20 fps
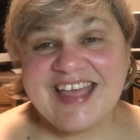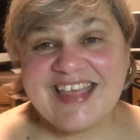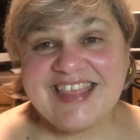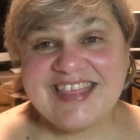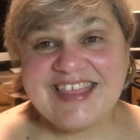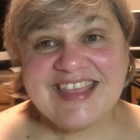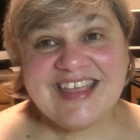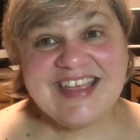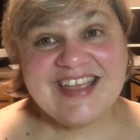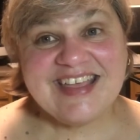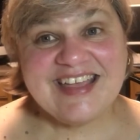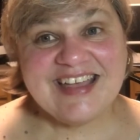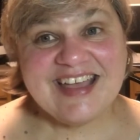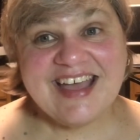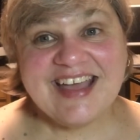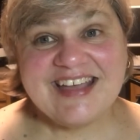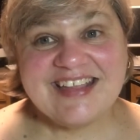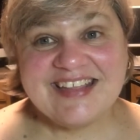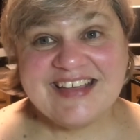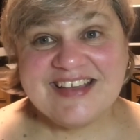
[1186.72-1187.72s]
they
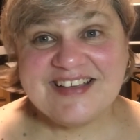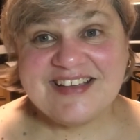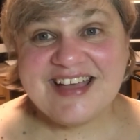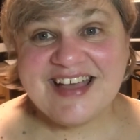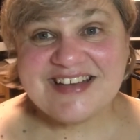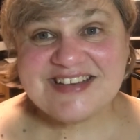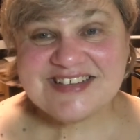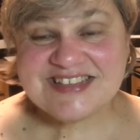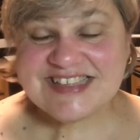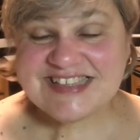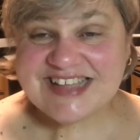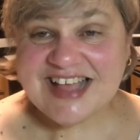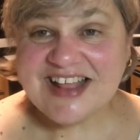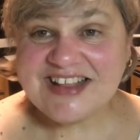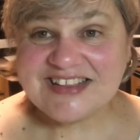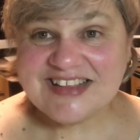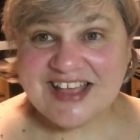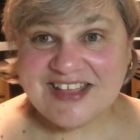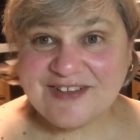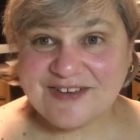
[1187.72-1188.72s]
had to
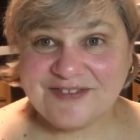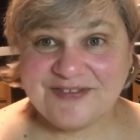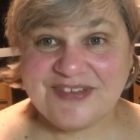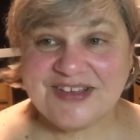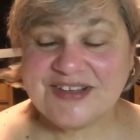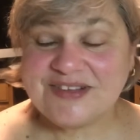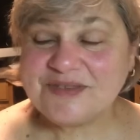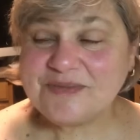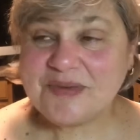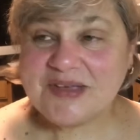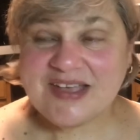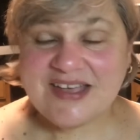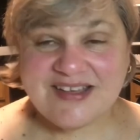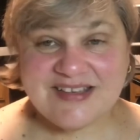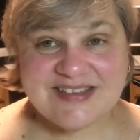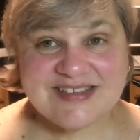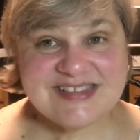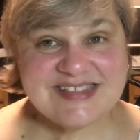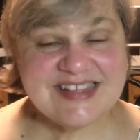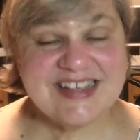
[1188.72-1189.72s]
sell Netherfield
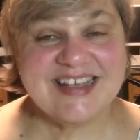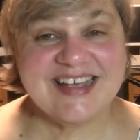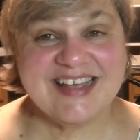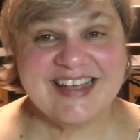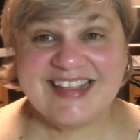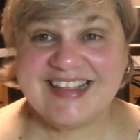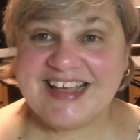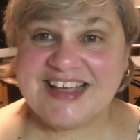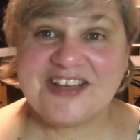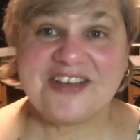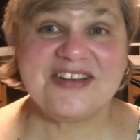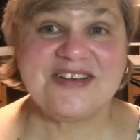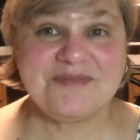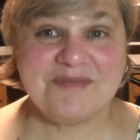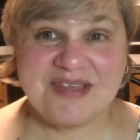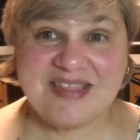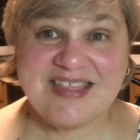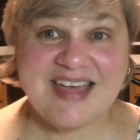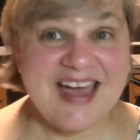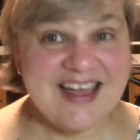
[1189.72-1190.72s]
because they couldn't
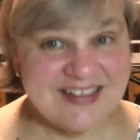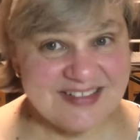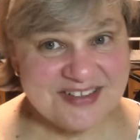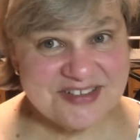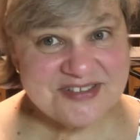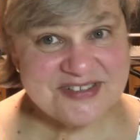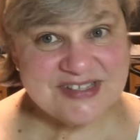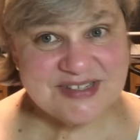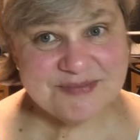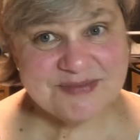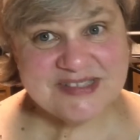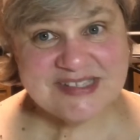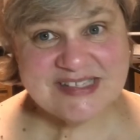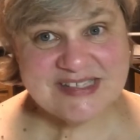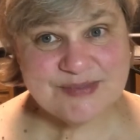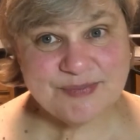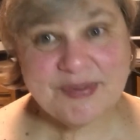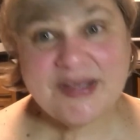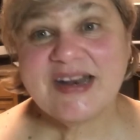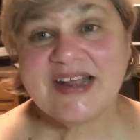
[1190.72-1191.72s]
be that close to
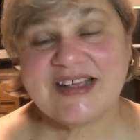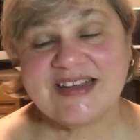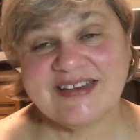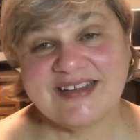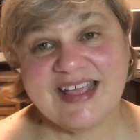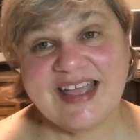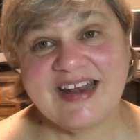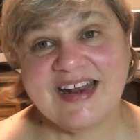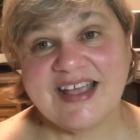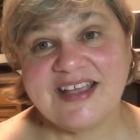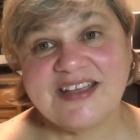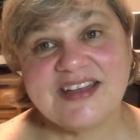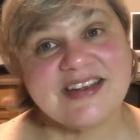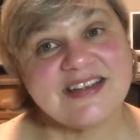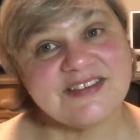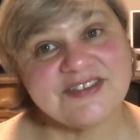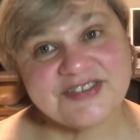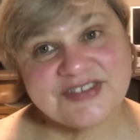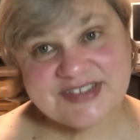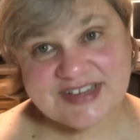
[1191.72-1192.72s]
Mrs. Bennett, and I could
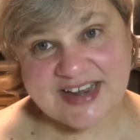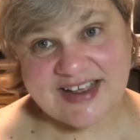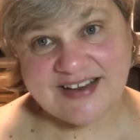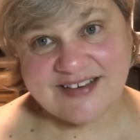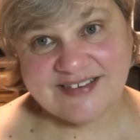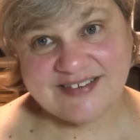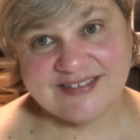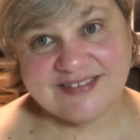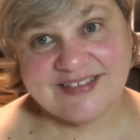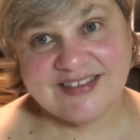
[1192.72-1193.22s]
understand.